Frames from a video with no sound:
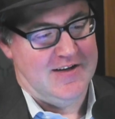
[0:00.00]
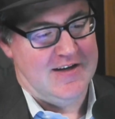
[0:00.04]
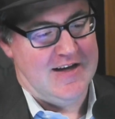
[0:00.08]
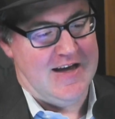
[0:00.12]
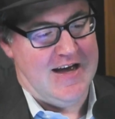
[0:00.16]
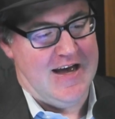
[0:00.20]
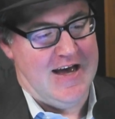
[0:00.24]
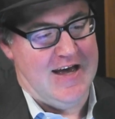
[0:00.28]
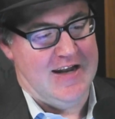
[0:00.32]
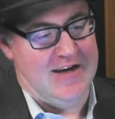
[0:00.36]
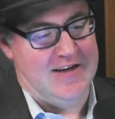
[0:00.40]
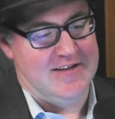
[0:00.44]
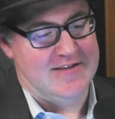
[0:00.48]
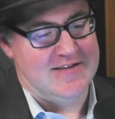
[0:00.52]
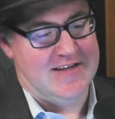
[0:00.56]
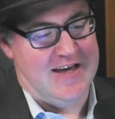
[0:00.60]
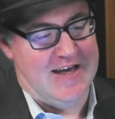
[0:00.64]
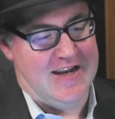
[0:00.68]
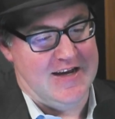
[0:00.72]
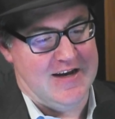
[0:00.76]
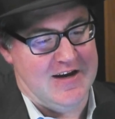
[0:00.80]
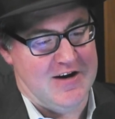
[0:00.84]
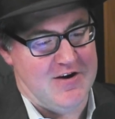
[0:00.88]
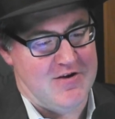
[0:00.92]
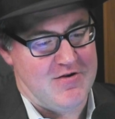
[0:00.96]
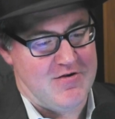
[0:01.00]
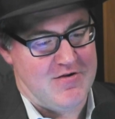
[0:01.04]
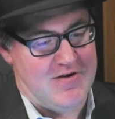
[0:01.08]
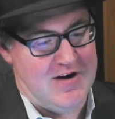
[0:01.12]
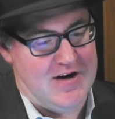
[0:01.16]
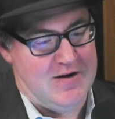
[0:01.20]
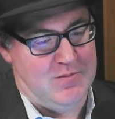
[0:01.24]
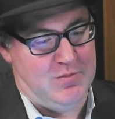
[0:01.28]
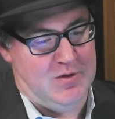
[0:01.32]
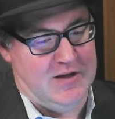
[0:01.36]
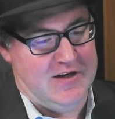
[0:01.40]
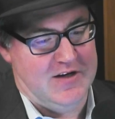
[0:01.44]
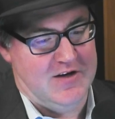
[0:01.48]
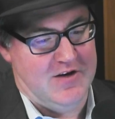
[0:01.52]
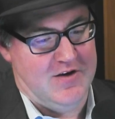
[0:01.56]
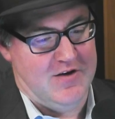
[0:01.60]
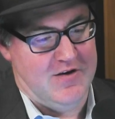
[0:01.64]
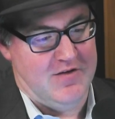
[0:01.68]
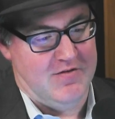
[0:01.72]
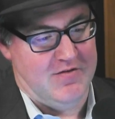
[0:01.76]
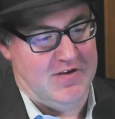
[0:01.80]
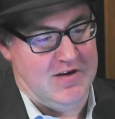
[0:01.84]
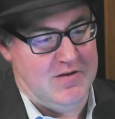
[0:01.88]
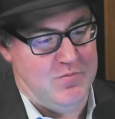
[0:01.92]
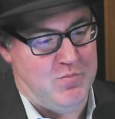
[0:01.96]
And it's getting incredibly
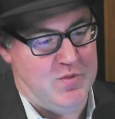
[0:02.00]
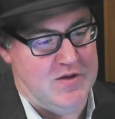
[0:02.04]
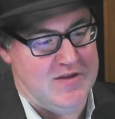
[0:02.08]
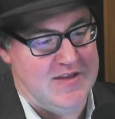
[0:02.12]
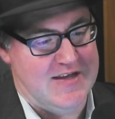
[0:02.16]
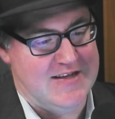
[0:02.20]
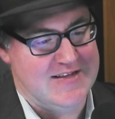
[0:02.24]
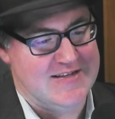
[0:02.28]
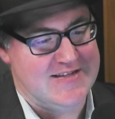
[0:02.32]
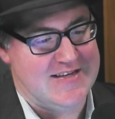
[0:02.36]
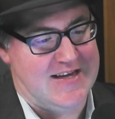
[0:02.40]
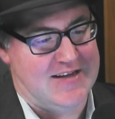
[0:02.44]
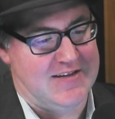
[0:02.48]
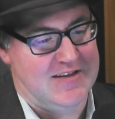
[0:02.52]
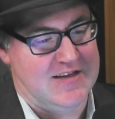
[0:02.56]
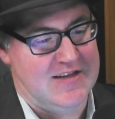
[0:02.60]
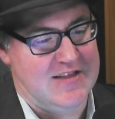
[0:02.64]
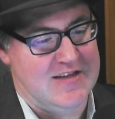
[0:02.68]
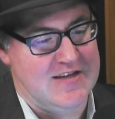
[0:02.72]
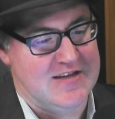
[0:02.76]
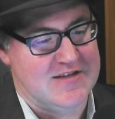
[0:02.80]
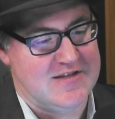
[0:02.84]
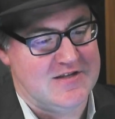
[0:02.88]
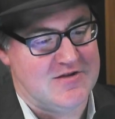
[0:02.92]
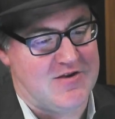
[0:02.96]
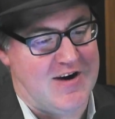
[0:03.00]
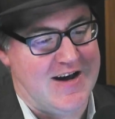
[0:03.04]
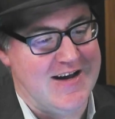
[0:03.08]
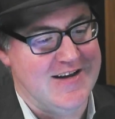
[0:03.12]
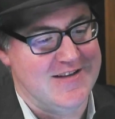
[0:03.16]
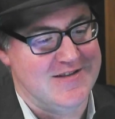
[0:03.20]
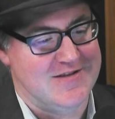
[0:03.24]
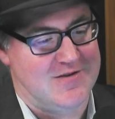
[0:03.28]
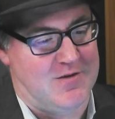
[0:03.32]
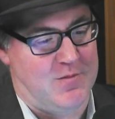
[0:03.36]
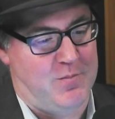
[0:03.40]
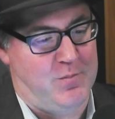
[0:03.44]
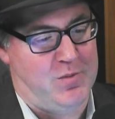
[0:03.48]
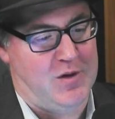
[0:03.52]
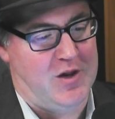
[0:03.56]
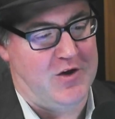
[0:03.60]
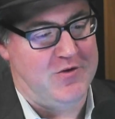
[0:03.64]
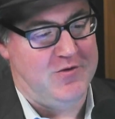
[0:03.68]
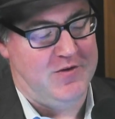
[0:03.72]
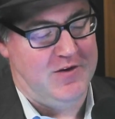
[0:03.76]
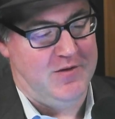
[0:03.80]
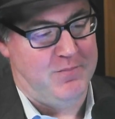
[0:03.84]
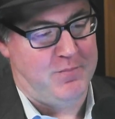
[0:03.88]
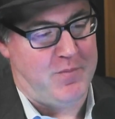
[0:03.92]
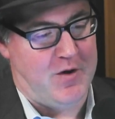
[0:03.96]
nervy. But then suddenly the Australians are a
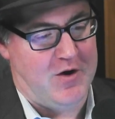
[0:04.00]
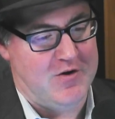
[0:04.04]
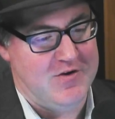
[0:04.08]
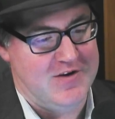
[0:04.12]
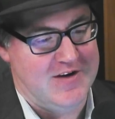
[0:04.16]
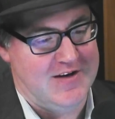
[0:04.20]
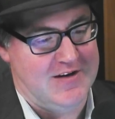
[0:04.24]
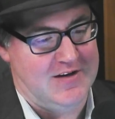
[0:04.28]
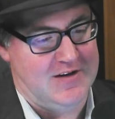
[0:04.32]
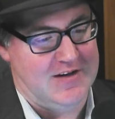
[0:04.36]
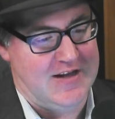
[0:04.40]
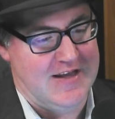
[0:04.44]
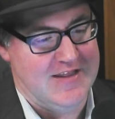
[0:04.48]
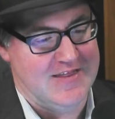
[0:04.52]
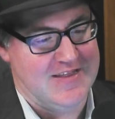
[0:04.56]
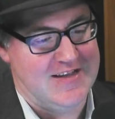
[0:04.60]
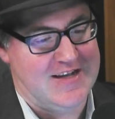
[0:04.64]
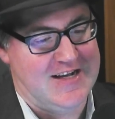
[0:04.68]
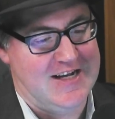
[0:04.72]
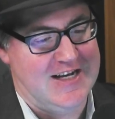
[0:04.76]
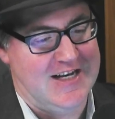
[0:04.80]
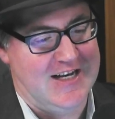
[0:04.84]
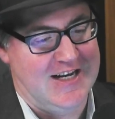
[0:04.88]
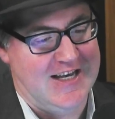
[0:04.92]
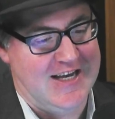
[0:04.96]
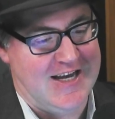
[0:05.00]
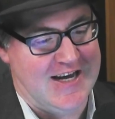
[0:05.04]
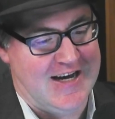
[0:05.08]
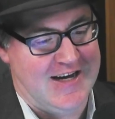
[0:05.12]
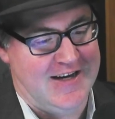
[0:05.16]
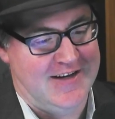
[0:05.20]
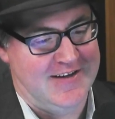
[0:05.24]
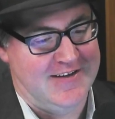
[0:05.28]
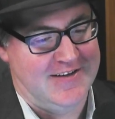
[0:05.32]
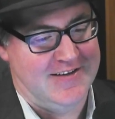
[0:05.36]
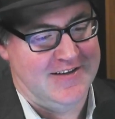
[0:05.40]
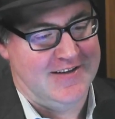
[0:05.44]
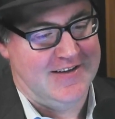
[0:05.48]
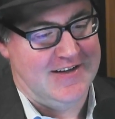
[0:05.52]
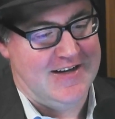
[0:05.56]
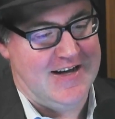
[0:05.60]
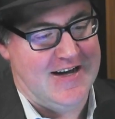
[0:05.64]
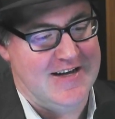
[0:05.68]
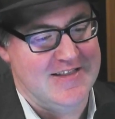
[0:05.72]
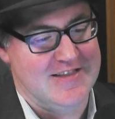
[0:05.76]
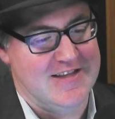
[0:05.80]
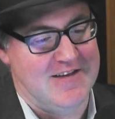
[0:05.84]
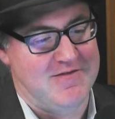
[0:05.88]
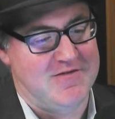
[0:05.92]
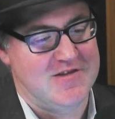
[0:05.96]
boat length clear
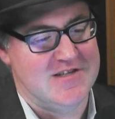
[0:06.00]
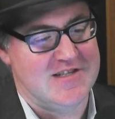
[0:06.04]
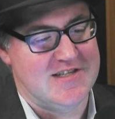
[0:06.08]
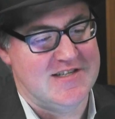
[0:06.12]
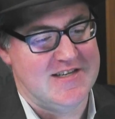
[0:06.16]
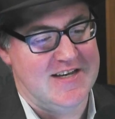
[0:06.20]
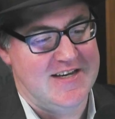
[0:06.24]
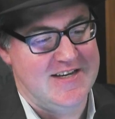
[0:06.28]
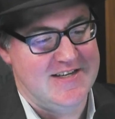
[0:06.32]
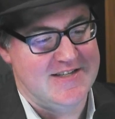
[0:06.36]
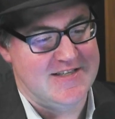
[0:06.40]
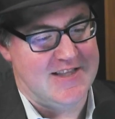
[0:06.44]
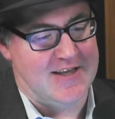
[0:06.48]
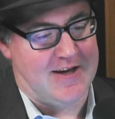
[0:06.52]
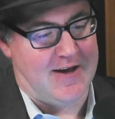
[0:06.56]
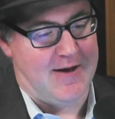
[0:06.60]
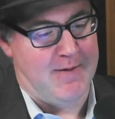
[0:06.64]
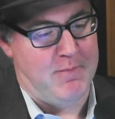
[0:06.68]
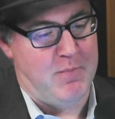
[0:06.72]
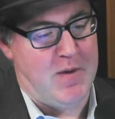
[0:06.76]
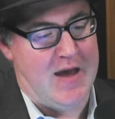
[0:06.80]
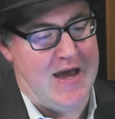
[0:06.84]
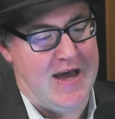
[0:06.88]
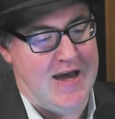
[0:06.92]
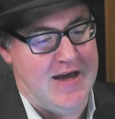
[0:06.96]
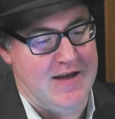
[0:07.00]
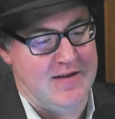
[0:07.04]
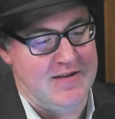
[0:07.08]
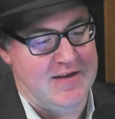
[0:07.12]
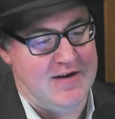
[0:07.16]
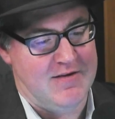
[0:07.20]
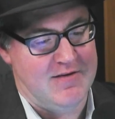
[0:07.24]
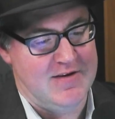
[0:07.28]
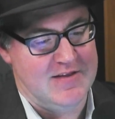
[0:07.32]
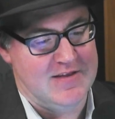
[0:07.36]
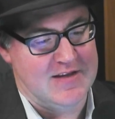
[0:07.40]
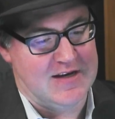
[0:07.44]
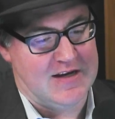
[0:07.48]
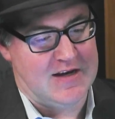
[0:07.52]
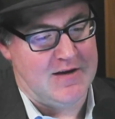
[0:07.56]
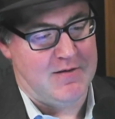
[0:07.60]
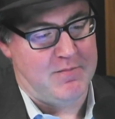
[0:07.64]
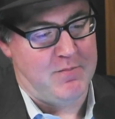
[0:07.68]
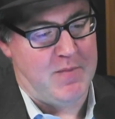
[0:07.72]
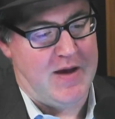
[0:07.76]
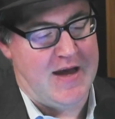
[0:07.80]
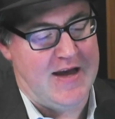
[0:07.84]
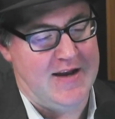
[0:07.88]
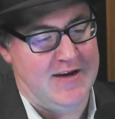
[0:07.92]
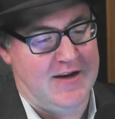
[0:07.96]
and they've seized the command. They're in the
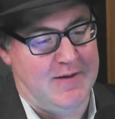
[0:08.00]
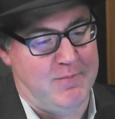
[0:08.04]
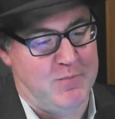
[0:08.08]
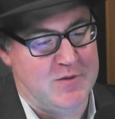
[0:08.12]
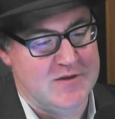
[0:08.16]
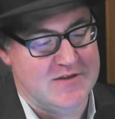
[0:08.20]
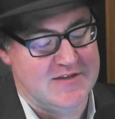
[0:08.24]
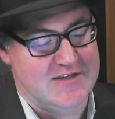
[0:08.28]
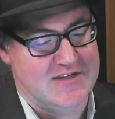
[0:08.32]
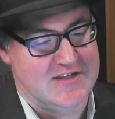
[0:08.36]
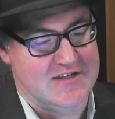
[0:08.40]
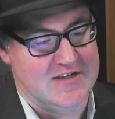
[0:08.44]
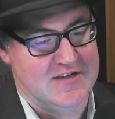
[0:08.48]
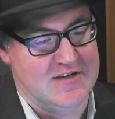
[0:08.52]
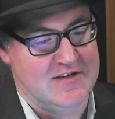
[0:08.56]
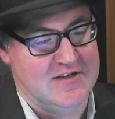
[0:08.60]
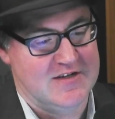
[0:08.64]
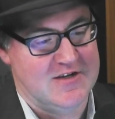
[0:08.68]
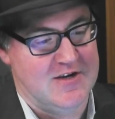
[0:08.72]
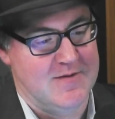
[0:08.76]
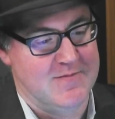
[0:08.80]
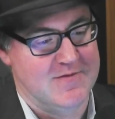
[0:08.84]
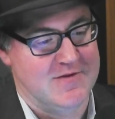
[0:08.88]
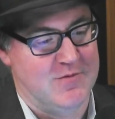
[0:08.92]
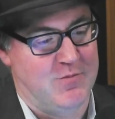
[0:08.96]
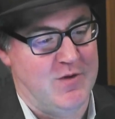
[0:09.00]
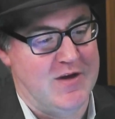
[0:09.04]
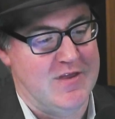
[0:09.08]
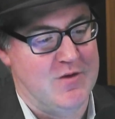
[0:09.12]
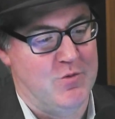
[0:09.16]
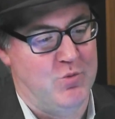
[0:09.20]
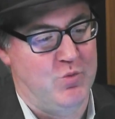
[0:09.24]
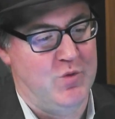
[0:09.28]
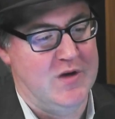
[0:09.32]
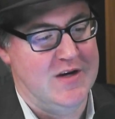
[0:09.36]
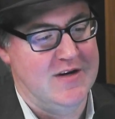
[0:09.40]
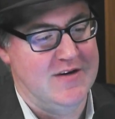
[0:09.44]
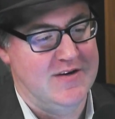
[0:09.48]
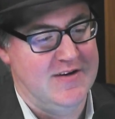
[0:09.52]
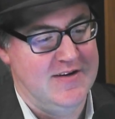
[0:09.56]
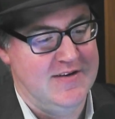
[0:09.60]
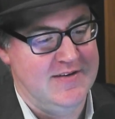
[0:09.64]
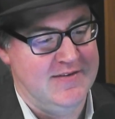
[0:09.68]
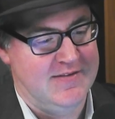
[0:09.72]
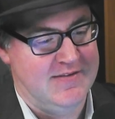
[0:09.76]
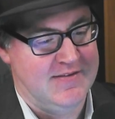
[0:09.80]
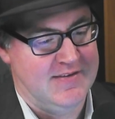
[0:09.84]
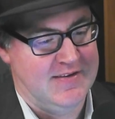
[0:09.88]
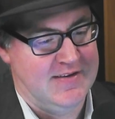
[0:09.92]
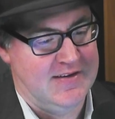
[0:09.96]
commanding position in terms of where the wind
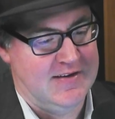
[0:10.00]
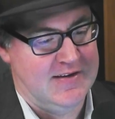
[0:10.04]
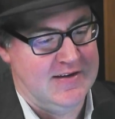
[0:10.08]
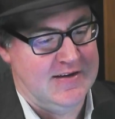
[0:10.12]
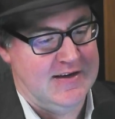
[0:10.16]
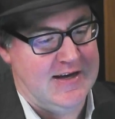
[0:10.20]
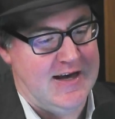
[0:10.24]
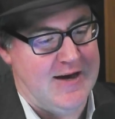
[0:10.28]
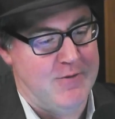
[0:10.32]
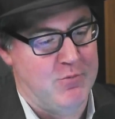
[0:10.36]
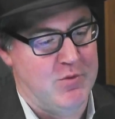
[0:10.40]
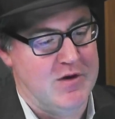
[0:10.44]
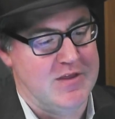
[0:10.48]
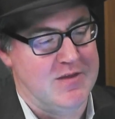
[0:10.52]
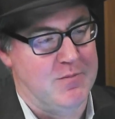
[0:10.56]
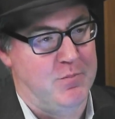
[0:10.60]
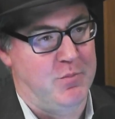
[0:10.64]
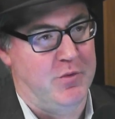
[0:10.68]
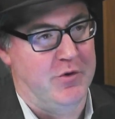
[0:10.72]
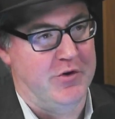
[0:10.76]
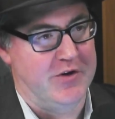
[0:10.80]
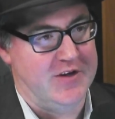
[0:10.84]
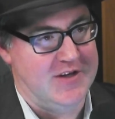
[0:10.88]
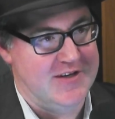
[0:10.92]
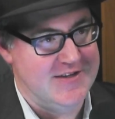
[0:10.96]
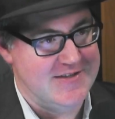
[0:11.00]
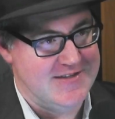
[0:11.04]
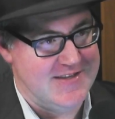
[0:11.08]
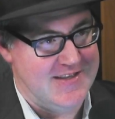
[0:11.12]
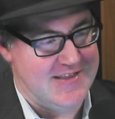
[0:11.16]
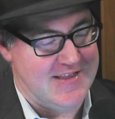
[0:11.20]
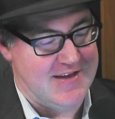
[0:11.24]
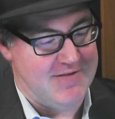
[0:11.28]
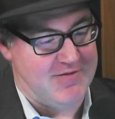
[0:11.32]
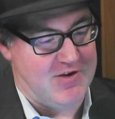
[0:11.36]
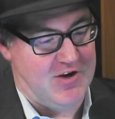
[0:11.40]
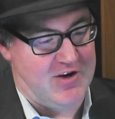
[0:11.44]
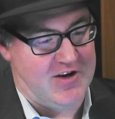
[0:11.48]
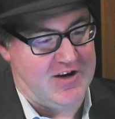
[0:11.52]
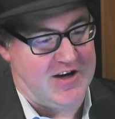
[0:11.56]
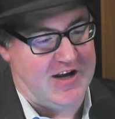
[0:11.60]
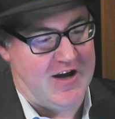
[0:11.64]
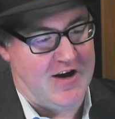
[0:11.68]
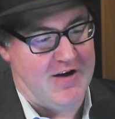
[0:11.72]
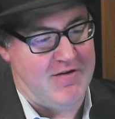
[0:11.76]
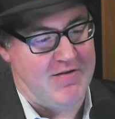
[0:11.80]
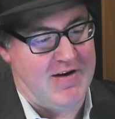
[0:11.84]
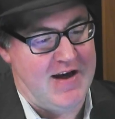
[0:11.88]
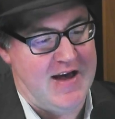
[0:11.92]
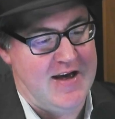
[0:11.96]
is and where the buoy is that they've got yep. to
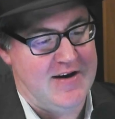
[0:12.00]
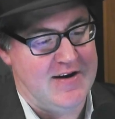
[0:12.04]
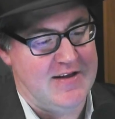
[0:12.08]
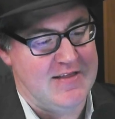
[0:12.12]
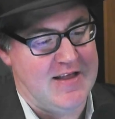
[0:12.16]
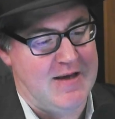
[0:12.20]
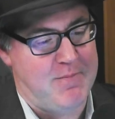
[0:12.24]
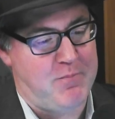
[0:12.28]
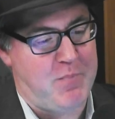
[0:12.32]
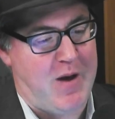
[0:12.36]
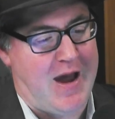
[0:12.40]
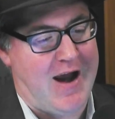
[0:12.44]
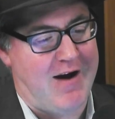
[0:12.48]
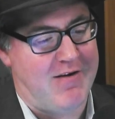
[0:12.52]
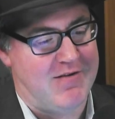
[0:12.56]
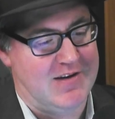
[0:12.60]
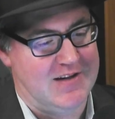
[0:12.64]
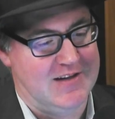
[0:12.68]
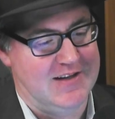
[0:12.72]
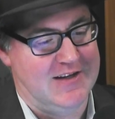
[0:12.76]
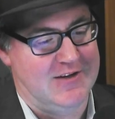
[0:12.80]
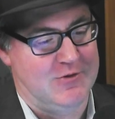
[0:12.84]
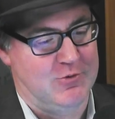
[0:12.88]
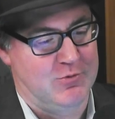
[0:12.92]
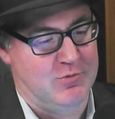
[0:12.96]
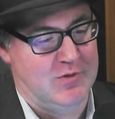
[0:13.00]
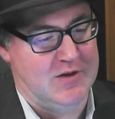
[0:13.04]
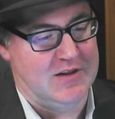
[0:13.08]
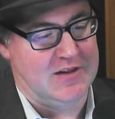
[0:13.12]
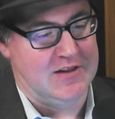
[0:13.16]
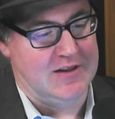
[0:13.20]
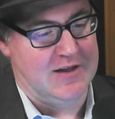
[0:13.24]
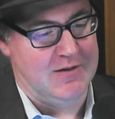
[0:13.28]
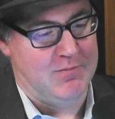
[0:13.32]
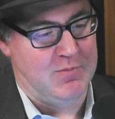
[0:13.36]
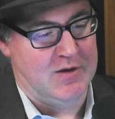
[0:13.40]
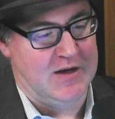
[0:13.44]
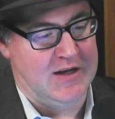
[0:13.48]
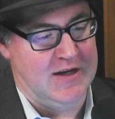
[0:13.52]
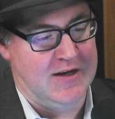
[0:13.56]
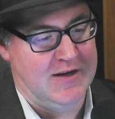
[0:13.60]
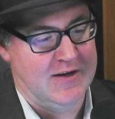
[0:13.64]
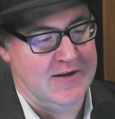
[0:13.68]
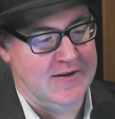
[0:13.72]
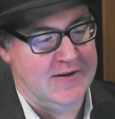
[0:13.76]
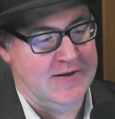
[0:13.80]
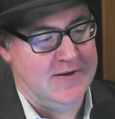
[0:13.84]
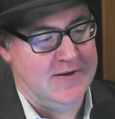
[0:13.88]
go around, and they're parallel with Liberty.